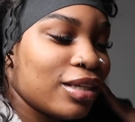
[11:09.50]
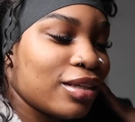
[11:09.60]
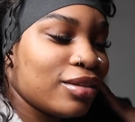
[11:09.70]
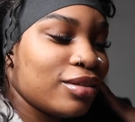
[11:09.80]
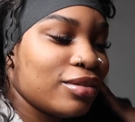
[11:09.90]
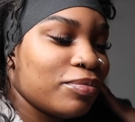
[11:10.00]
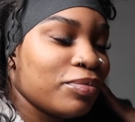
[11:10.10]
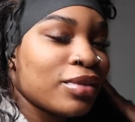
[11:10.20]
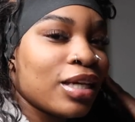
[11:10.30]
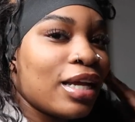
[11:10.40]
yeah
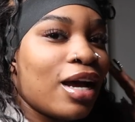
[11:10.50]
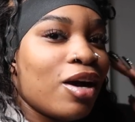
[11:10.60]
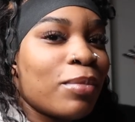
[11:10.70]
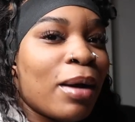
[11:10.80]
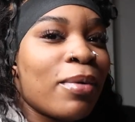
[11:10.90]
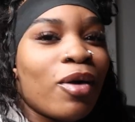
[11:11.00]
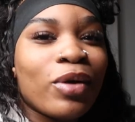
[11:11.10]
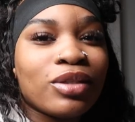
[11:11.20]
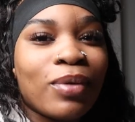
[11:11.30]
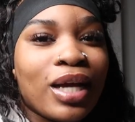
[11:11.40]
and i'm, I'm
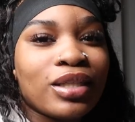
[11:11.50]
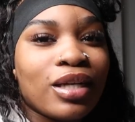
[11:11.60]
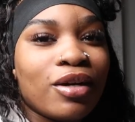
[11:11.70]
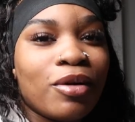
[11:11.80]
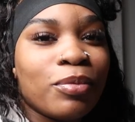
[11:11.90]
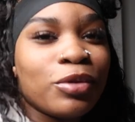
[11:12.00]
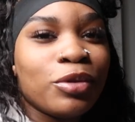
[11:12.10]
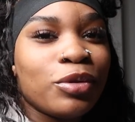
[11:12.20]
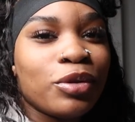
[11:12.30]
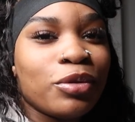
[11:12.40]
always watching couples
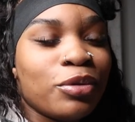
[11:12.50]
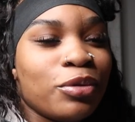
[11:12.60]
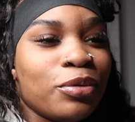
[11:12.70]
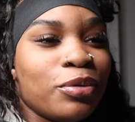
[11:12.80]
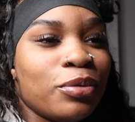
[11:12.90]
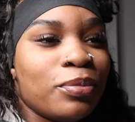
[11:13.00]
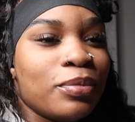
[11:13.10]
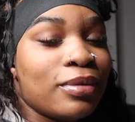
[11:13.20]
youtube